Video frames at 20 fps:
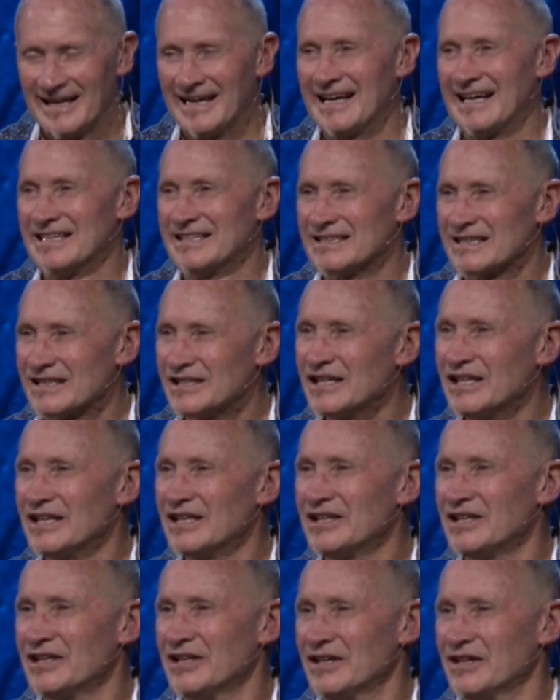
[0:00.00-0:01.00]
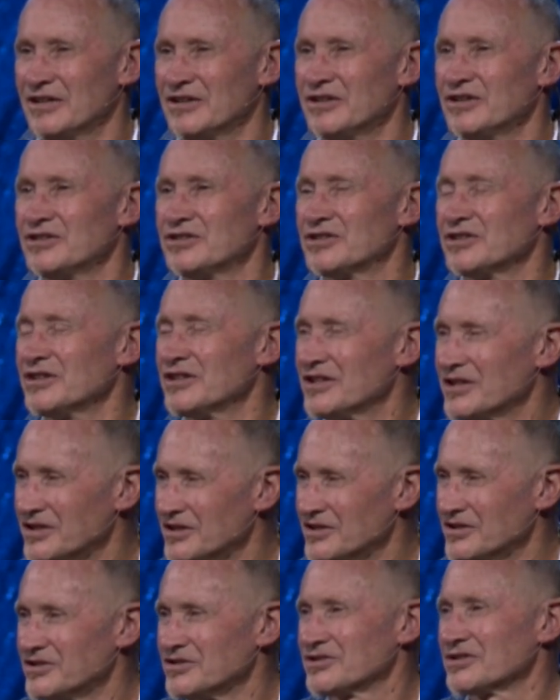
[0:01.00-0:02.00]
and leaning in to
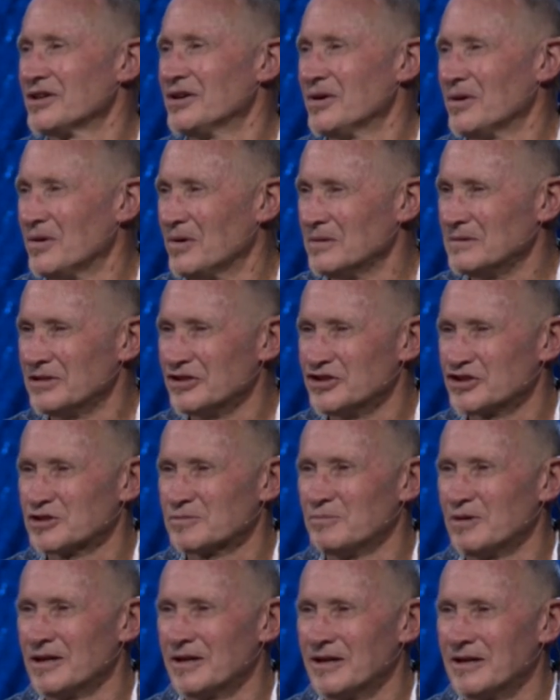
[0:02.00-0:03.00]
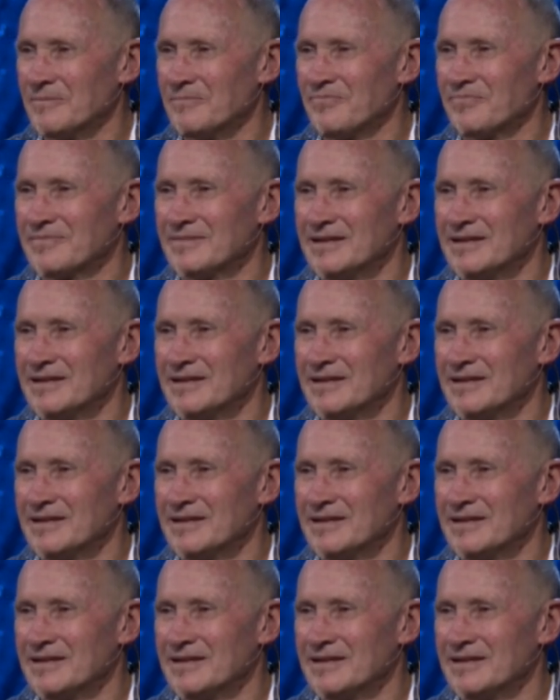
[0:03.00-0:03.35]
his Holy Spirit.